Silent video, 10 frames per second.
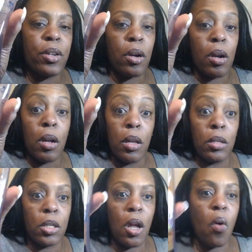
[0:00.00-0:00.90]
So,
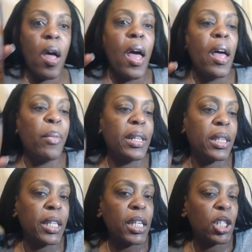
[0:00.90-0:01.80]
but this
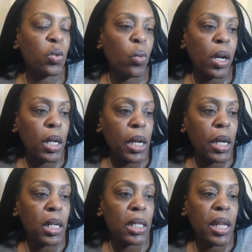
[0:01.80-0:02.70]
one is the
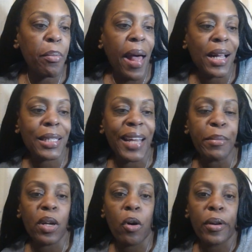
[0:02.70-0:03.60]
macadamia
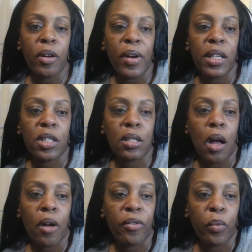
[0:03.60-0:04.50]
oil and soft with
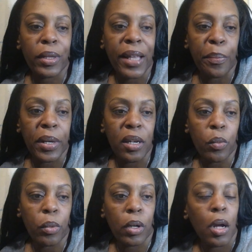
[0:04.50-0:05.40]
that P,
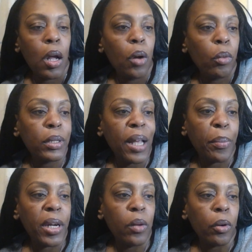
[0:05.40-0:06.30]
with that P word
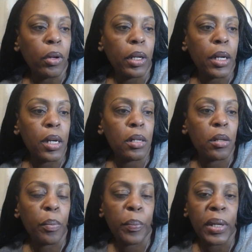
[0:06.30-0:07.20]
again.
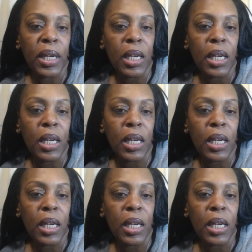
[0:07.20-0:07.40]
P-E-O-N-Y.